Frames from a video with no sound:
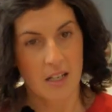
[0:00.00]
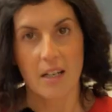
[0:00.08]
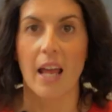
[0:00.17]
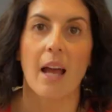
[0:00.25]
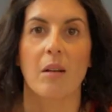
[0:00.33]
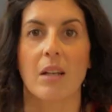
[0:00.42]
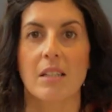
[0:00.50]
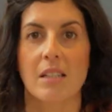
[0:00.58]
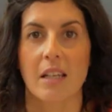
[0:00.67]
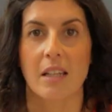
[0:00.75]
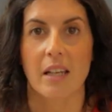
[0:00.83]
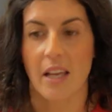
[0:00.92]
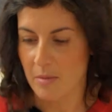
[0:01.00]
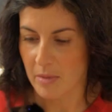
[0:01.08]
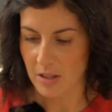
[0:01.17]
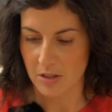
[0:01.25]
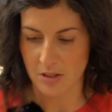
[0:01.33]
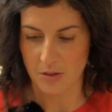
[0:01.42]
Now let's get the cake
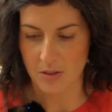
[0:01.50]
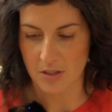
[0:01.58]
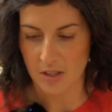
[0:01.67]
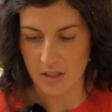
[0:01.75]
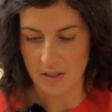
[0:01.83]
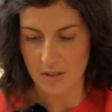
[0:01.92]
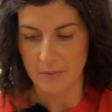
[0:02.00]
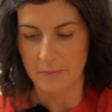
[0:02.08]
mixture inside.